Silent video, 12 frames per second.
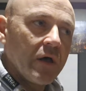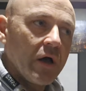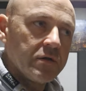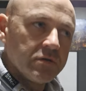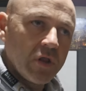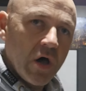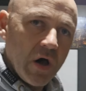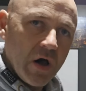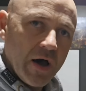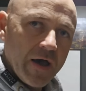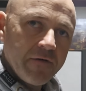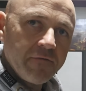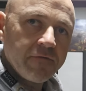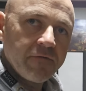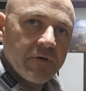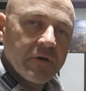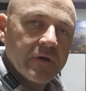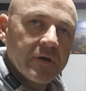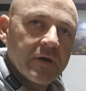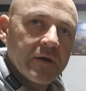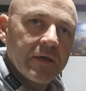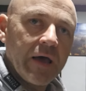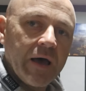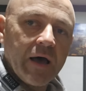alive
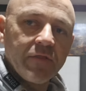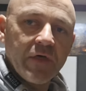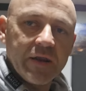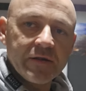than